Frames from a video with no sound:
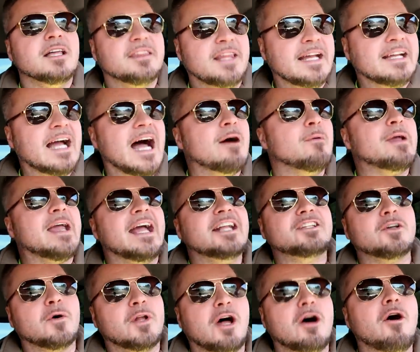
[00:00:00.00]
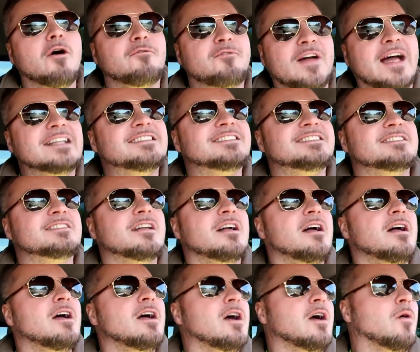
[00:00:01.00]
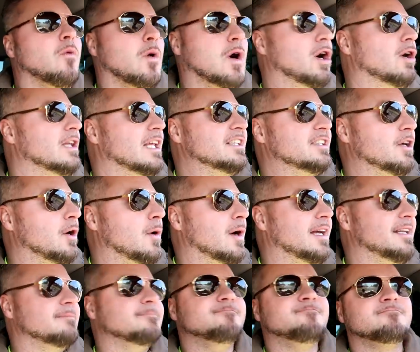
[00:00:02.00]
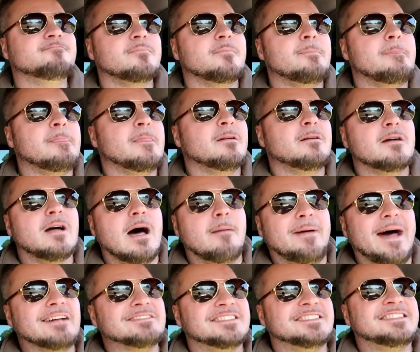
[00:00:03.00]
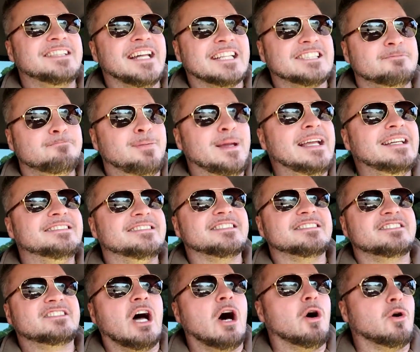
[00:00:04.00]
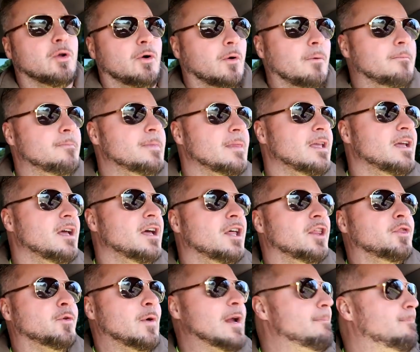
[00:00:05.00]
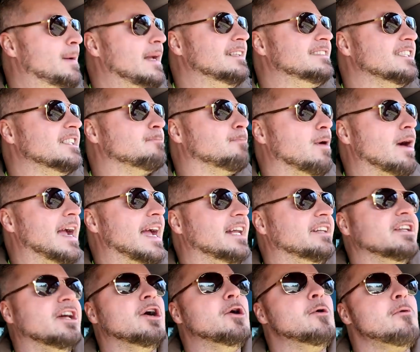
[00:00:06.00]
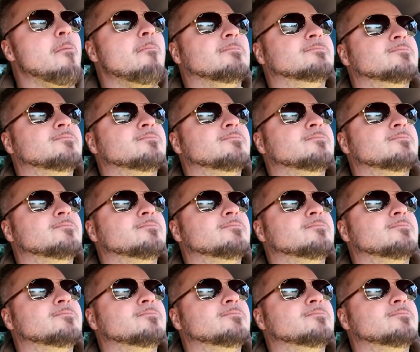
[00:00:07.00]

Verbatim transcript: thank God we ain't doing a whole fence. We're only doing about 6 pieces total. 3 pieces brand new,